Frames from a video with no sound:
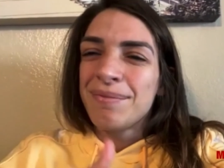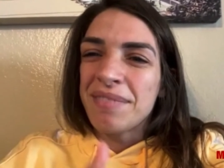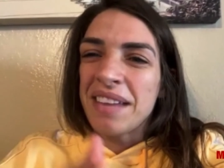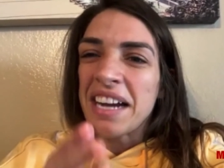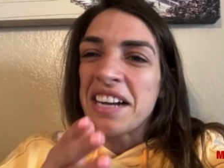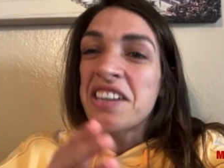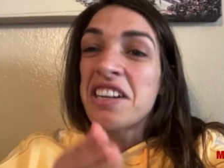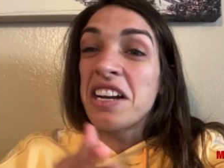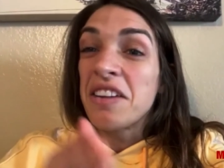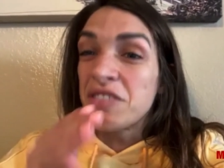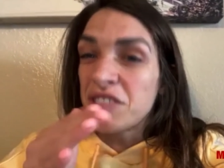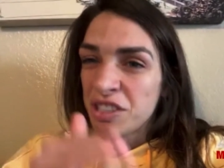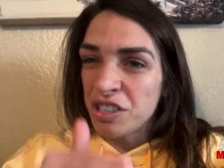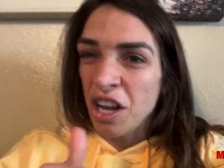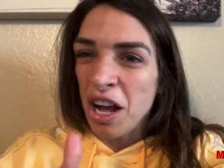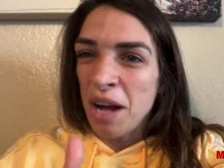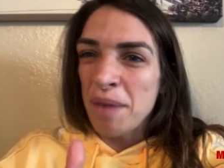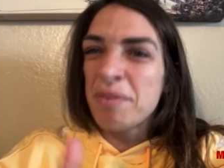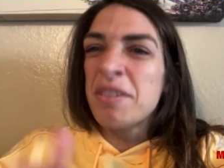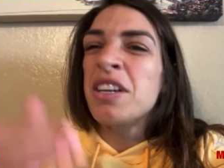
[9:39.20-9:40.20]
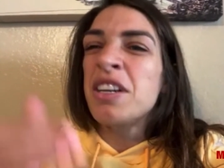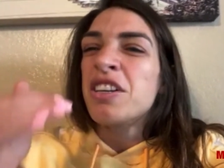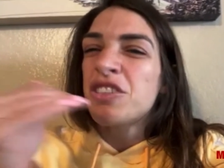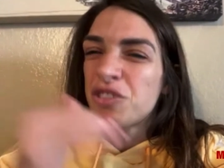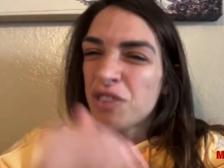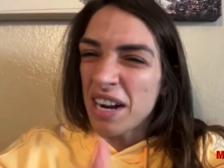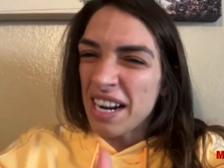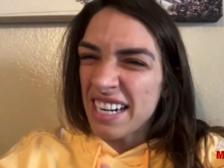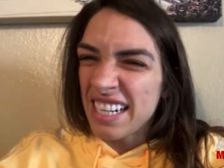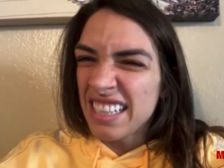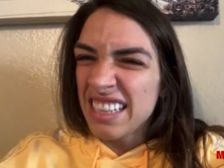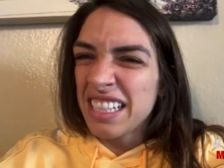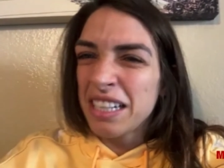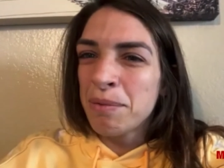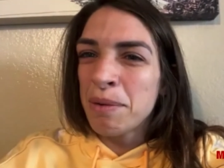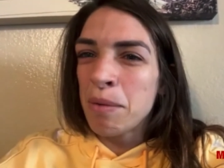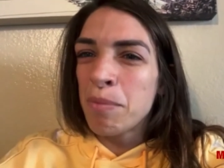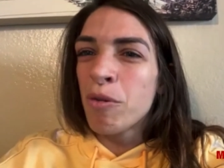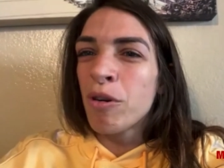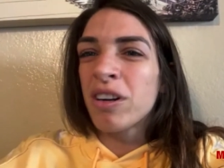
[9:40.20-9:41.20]
I could have stopped, tried a little
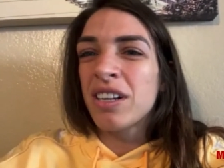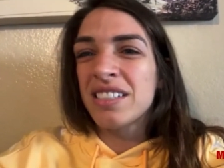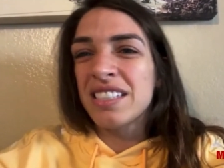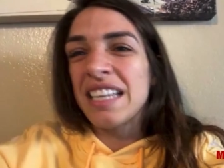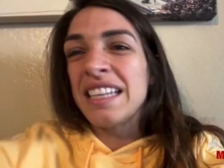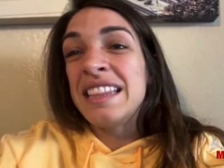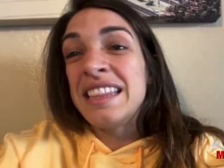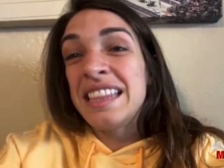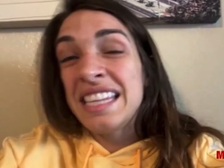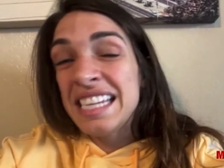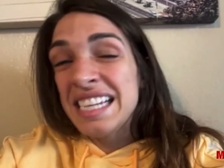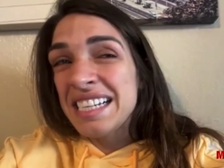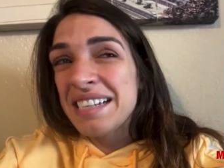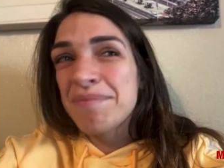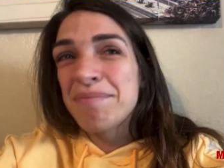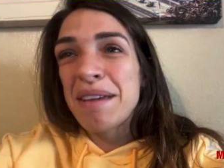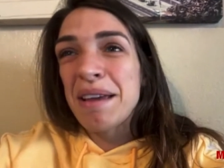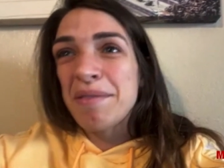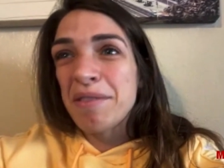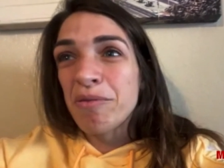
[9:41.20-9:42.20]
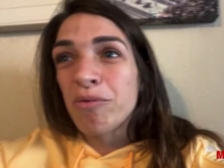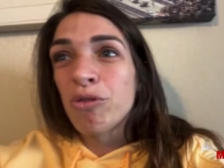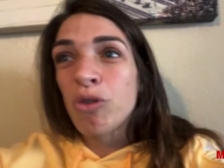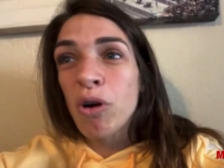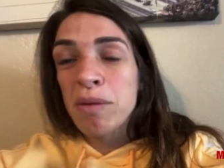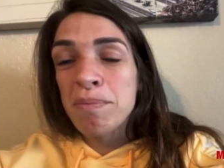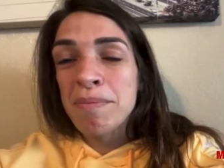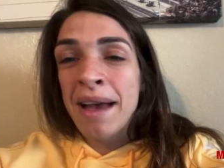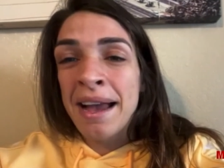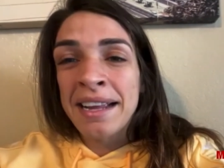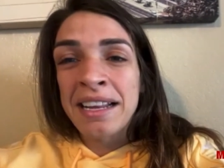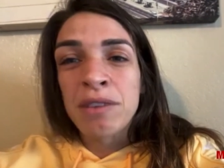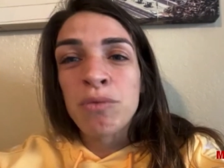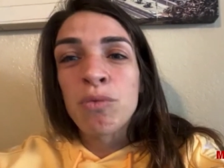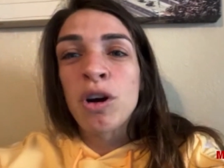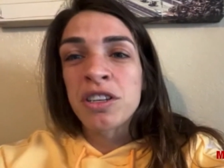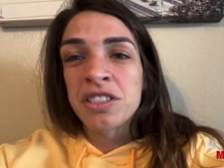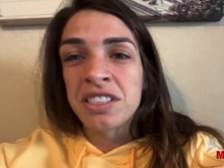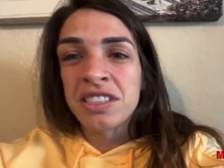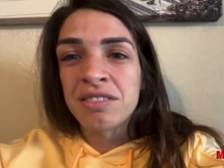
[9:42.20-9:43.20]
bit more because I think maybe going back and
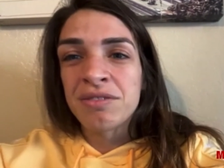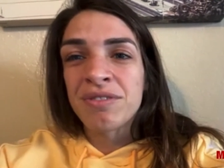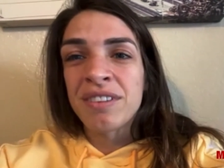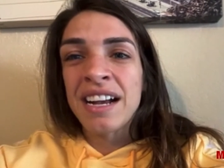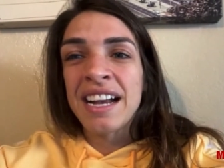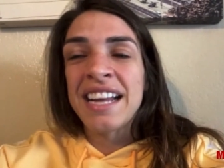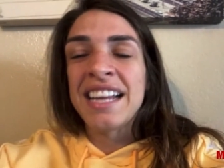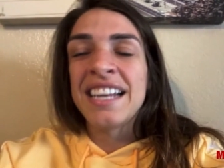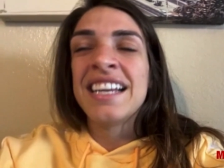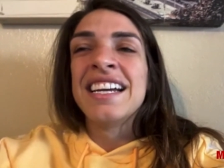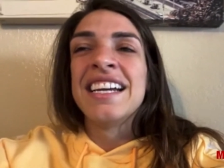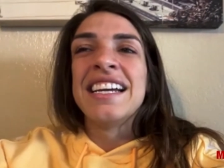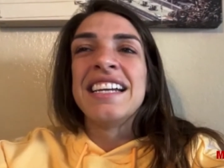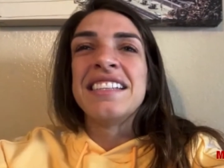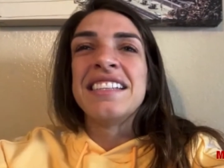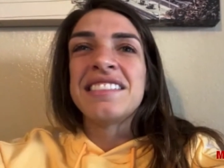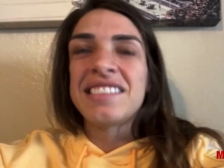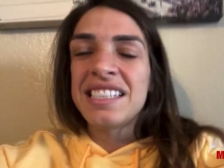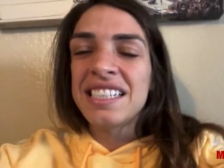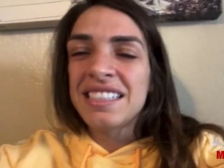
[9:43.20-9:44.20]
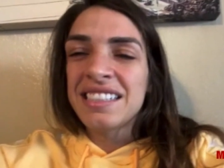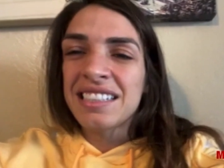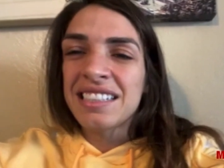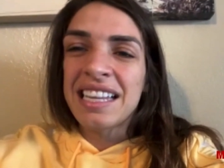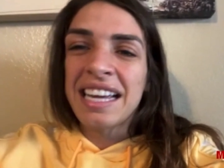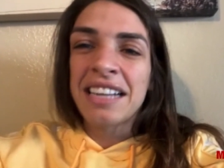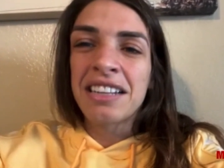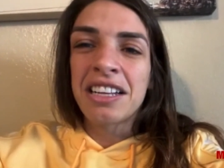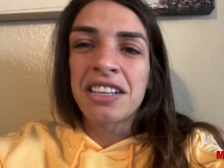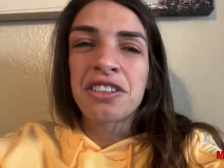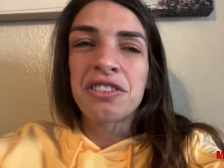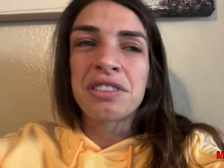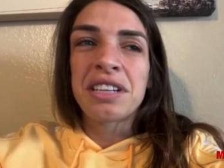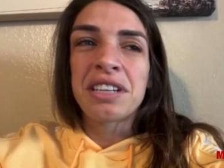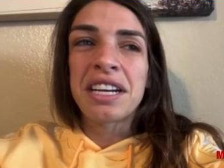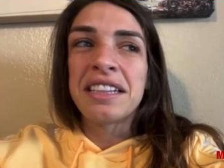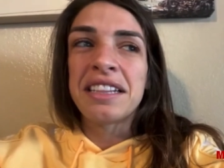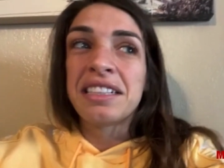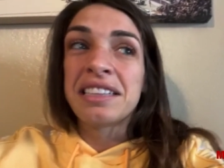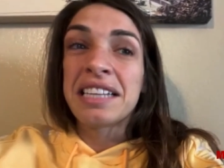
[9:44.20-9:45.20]
watching the fight and seeing the leg lock,
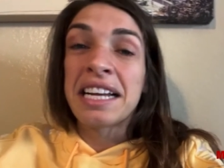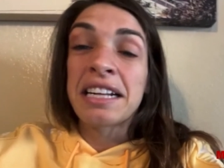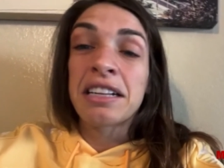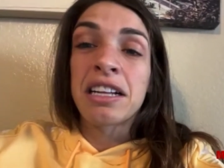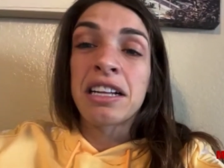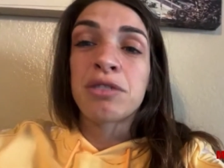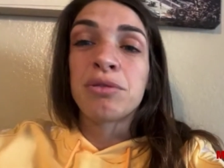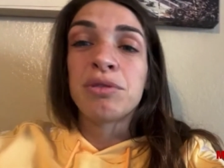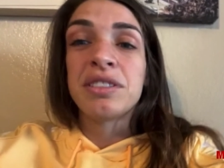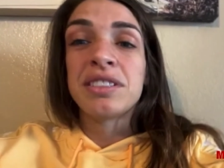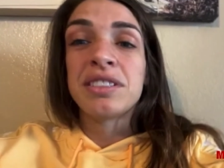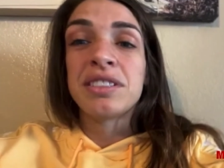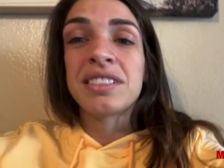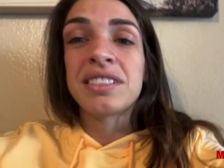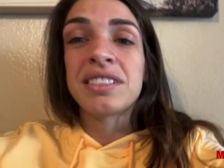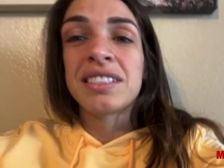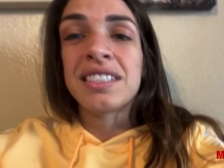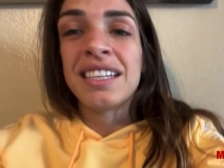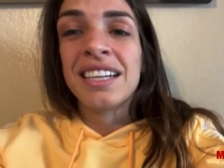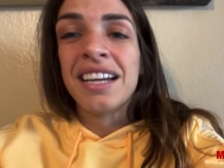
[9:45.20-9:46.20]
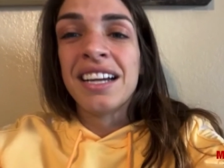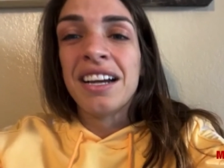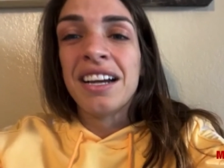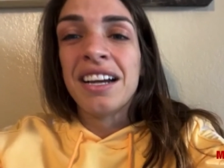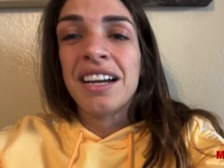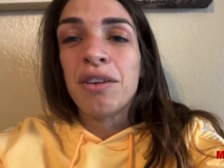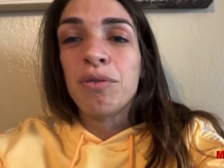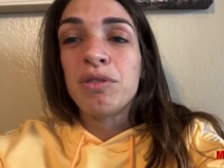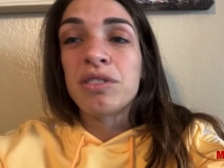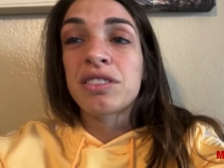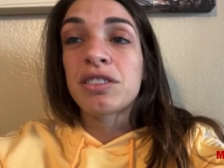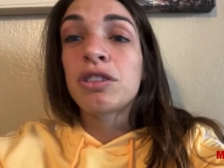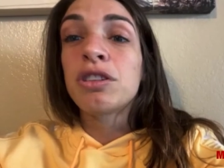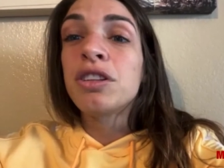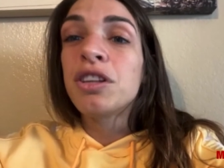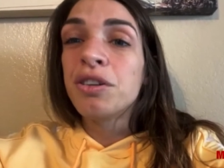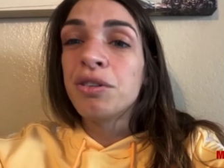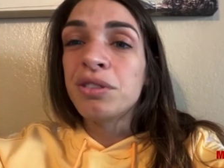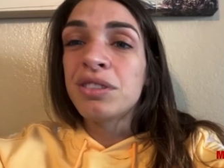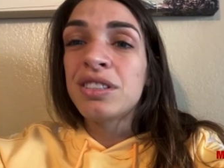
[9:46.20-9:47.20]
okay, the leg lock was was
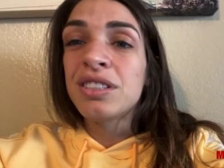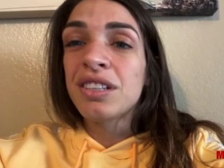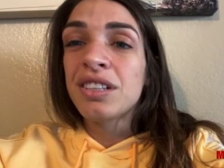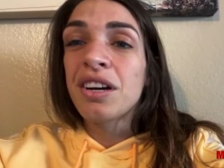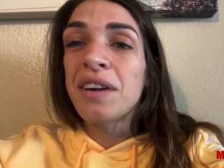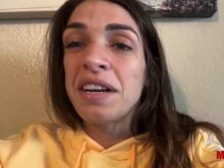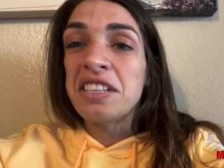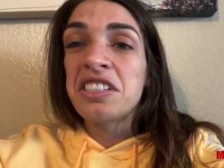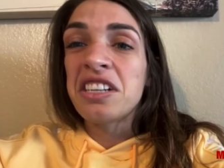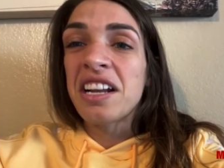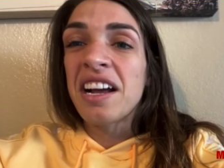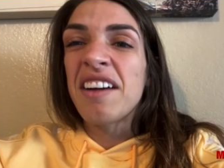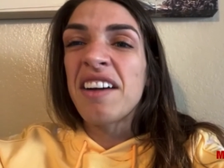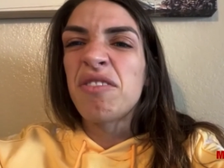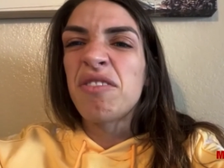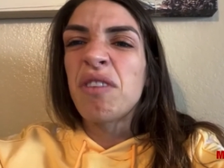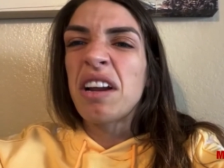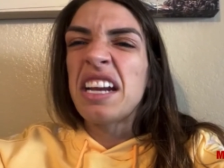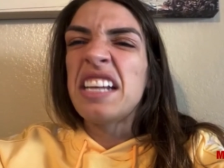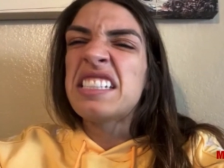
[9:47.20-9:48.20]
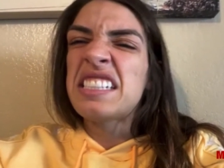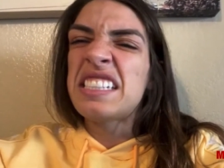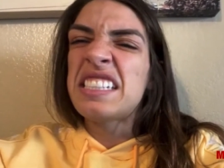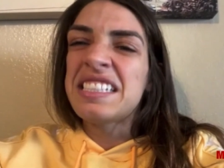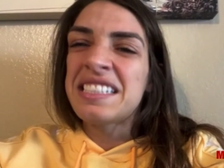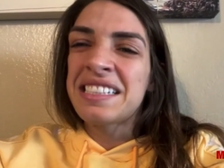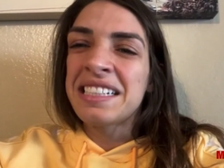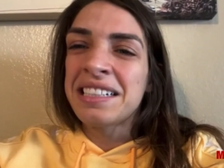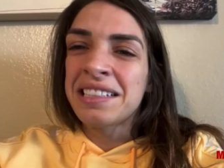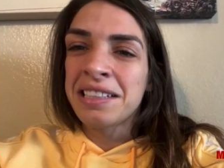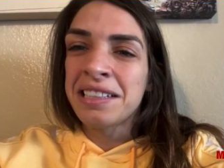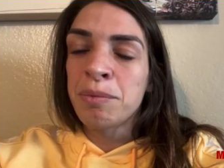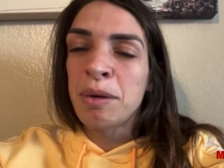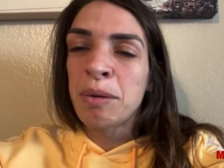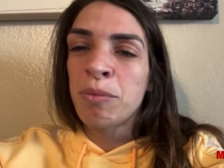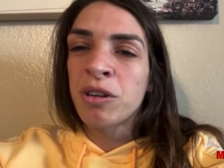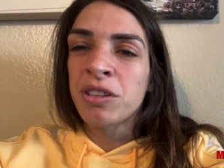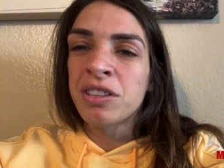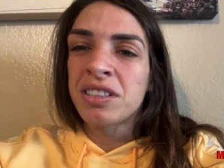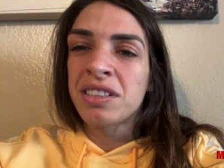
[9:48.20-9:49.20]
close. You know, I should have insisted a little bit more
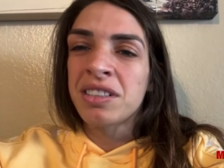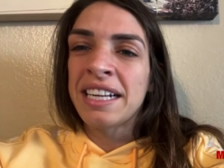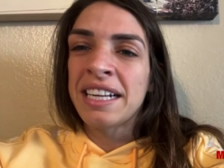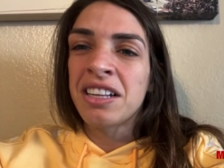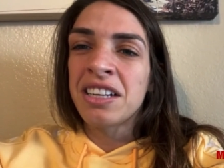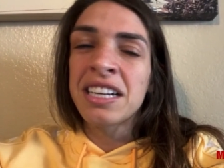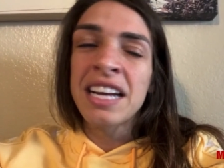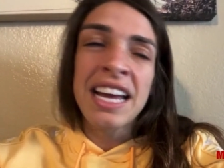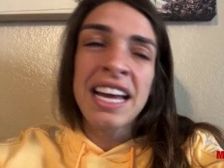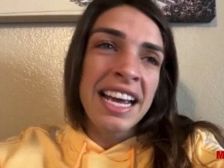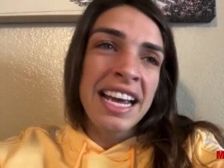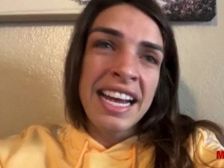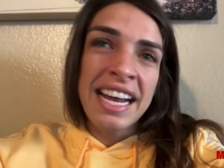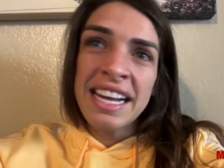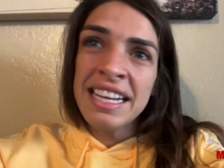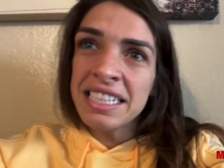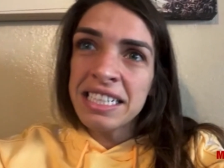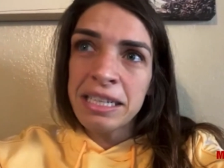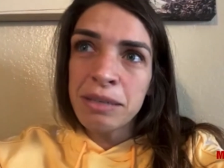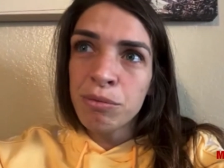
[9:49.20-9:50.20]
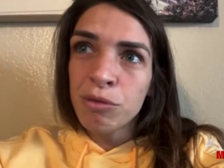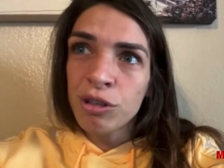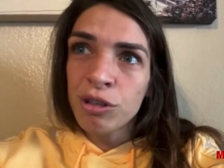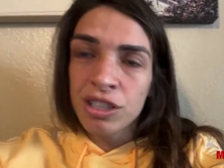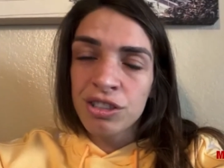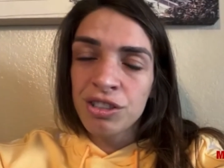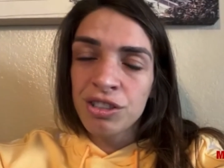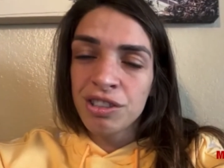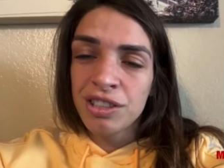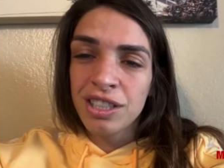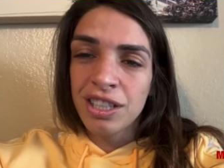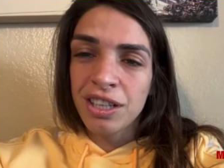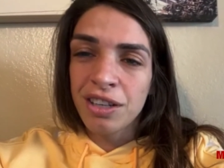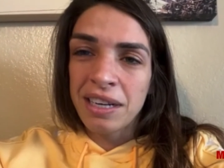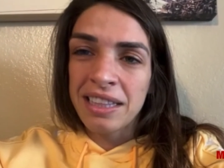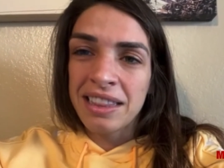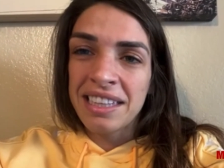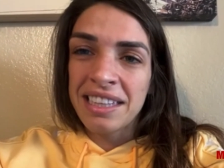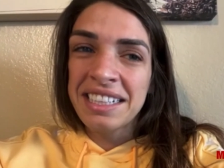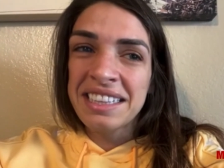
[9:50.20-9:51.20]
on the leg lock and the kimura too. You know, I
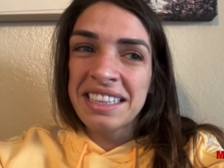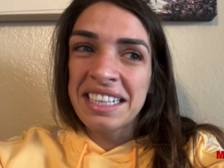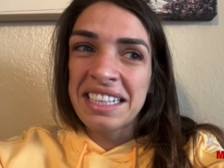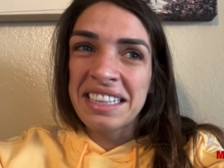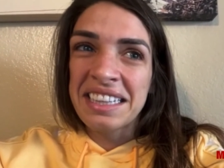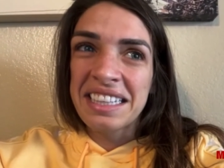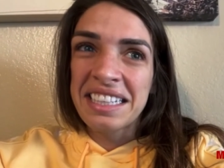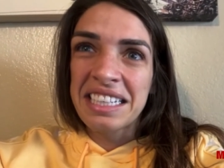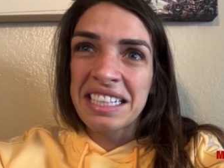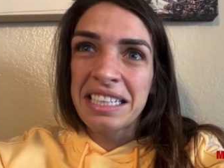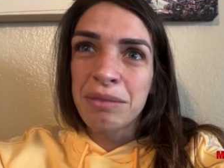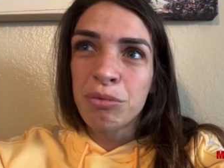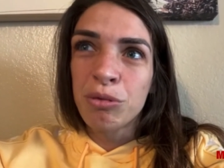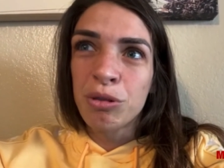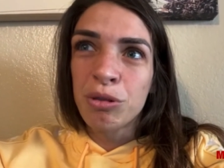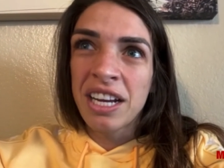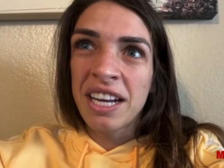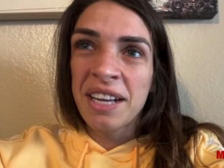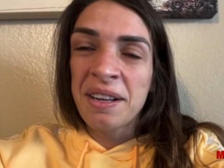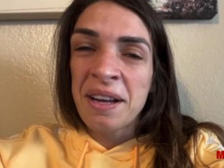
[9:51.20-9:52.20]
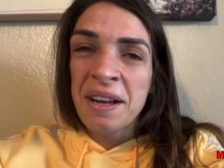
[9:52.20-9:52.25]
think that the kimura.